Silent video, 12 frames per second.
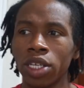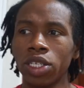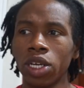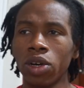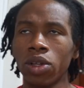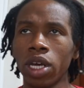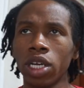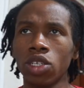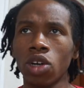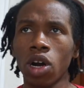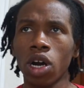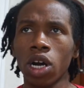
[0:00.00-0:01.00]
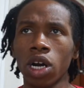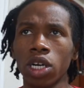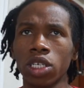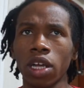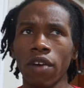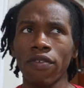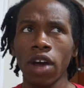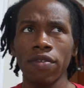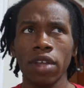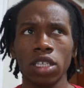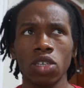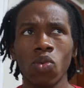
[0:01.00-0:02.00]
So they charge
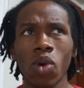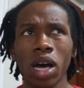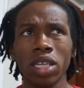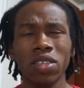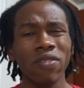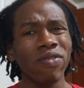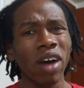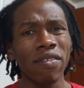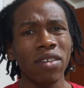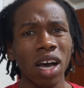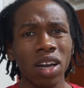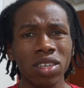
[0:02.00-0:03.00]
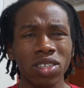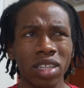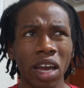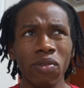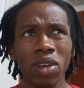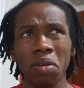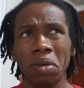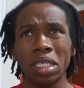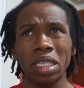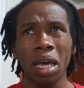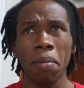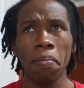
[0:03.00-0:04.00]
5,000 won, so $5. So that really
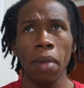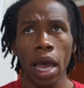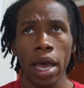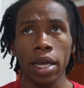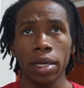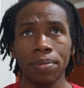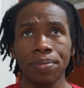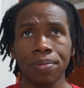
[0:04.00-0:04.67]
wasn't that bad.